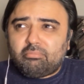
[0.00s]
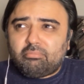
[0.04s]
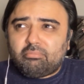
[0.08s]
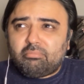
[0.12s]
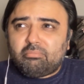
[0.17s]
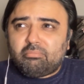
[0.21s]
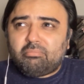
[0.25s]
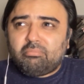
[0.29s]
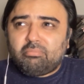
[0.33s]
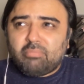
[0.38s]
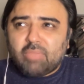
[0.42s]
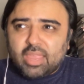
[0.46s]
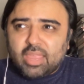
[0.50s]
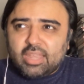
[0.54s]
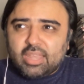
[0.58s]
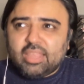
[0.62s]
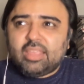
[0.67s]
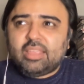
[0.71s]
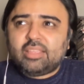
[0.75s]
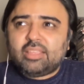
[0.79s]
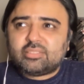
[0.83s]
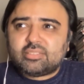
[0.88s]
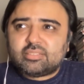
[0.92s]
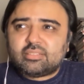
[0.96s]

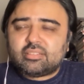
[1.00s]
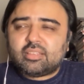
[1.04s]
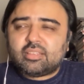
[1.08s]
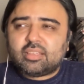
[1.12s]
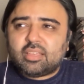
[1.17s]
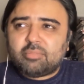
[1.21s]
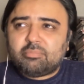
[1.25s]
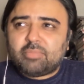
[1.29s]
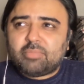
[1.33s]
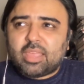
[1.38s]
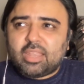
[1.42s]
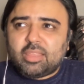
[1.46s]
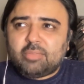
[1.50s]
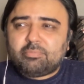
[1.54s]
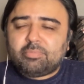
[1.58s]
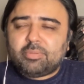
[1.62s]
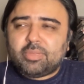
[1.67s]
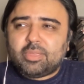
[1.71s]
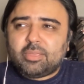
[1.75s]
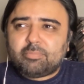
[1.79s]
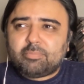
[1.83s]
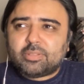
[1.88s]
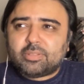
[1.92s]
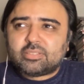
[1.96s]
many
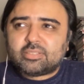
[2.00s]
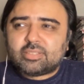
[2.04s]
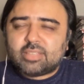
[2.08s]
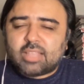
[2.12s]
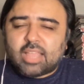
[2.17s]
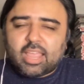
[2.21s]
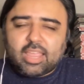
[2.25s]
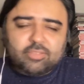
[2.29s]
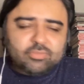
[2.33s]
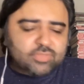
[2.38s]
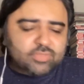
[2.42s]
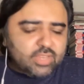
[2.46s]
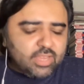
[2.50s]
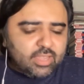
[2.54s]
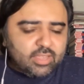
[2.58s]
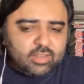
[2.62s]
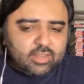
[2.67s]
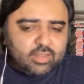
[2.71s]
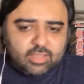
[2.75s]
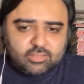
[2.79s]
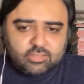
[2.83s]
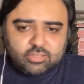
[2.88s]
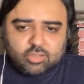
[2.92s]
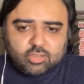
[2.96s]
people's lives here
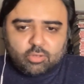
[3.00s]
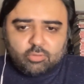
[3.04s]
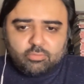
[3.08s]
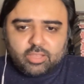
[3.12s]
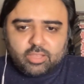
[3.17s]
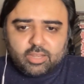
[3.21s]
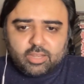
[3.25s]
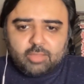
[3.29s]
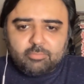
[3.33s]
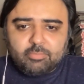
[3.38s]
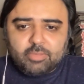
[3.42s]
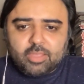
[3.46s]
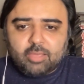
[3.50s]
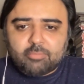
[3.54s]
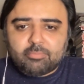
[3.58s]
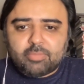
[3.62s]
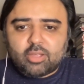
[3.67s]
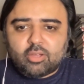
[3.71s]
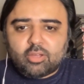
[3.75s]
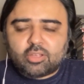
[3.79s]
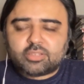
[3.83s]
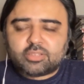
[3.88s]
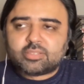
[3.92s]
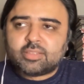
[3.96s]
in Saudi Arabia,
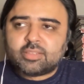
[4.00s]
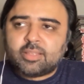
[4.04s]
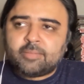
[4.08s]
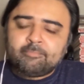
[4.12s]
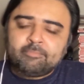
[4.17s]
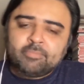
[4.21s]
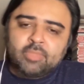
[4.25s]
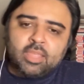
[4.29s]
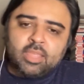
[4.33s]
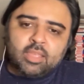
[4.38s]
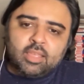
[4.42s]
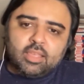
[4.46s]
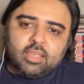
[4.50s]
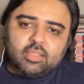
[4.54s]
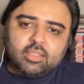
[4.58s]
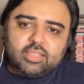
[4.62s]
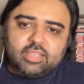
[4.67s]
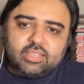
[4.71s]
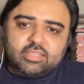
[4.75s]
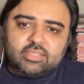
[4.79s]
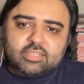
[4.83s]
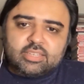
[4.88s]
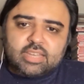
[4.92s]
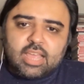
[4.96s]
because
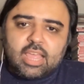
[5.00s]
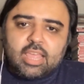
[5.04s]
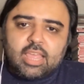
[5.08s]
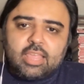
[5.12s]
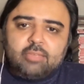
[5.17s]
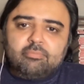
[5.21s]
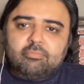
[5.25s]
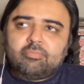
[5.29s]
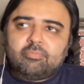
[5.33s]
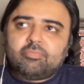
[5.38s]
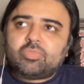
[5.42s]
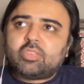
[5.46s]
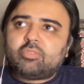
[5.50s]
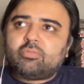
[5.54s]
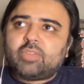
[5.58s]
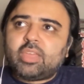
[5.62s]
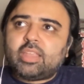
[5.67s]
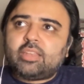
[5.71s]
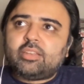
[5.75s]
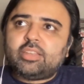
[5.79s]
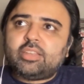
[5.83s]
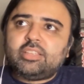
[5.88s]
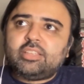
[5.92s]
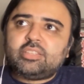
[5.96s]
this time
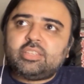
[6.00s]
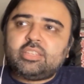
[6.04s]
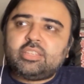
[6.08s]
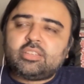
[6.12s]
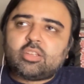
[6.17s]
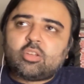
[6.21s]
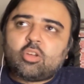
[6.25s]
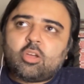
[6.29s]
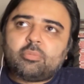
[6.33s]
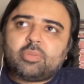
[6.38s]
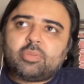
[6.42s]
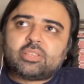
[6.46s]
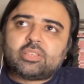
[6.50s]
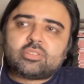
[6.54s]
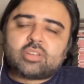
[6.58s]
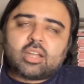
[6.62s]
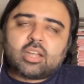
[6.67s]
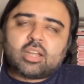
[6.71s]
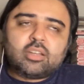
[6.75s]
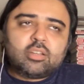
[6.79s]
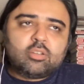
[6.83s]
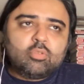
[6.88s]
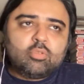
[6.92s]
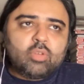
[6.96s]
when DC Comics
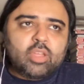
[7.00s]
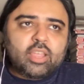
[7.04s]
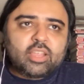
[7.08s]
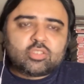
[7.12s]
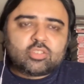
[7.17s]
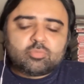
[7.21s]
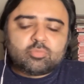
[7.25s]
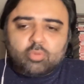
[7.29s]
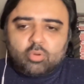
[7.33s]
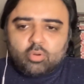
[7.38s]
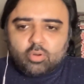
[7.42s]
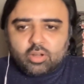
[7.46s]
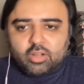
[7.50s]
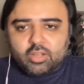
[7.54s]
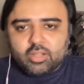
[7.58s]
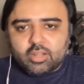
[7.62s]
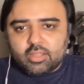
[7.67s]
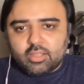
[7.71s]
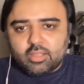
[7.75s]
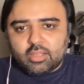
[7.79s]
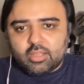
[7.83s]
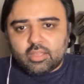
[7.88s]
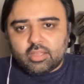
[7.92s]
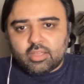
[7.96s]
started to
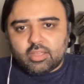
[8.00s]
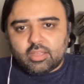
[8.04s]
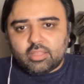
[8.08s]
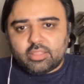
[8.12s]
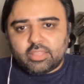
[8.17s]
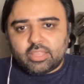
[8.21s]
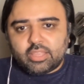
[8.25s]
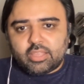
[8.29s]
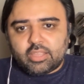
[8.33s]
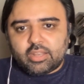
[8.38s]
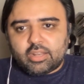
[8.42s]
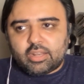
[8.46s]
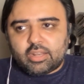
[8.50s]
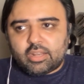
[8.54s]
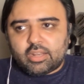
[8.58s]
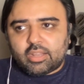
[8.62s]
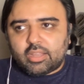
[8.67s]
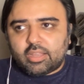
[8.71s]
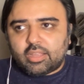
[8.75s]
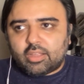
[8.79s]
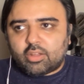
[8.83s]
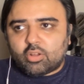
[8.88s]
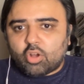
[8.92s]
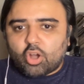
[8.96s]
export
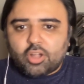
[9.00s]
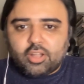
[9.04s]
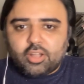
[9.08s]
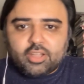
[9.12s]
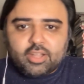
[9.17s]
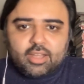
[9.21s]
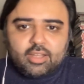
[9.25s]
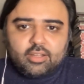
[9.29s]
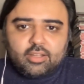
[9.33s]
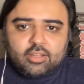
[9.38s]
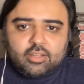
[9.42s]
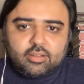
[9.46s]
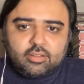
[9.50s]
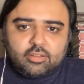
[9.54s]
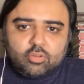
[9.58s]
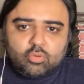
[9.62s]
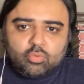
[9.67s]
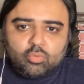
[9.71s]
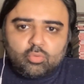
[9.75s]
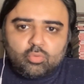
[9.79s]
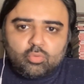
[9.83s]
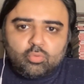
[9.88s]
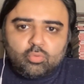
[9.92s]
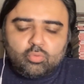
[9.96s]
their content
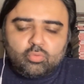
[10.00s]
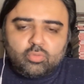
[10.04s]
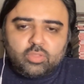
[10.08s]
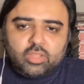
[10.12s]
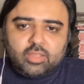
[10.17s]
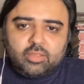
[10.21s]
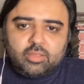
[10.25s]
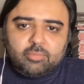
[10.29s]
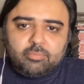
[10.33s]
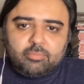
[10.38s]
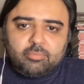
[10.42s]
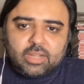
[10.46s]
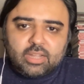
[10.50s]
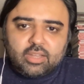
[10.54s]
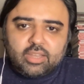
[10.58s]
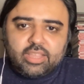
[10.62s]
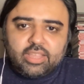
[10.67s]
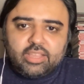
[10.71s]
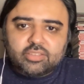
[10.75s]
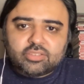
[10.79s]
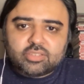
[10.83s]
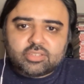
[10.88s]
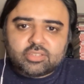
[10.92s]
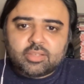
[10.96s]
to the Middle
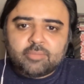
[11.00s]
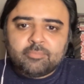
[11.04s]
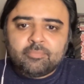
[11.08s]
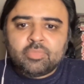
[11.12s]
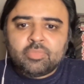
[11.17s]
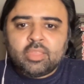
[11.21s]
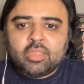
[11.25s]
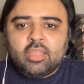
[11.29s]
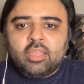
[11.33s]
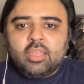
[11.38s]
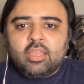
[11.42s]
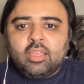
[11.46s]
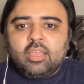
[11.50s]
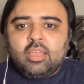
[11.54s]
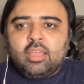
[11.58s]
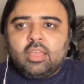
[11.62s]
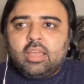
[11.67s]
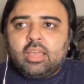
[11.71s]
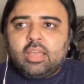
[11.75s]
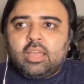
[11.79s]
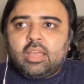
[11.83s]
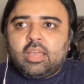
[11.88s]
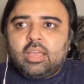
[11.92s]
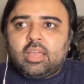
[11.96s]
East,
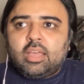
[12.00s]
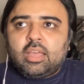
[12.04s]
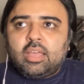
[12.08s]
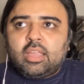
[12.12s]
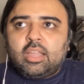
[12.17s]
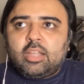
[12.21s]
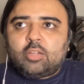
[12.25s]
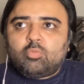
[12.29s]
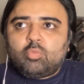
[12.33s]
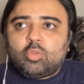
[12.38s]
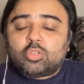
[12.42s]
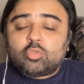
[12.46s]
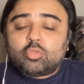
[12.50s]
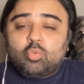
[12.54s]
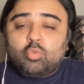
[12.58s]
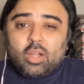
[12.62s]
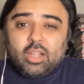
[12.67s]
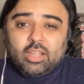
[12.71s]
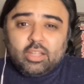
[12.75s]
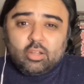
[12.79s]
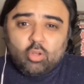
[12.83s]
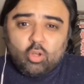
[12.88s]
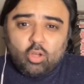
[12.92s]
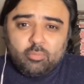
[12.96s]
it was
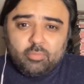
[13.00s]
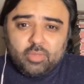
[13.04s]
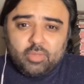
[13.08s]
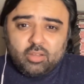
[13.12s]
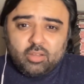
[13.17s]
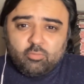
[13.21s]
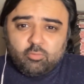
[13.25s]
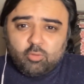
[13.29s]
quite common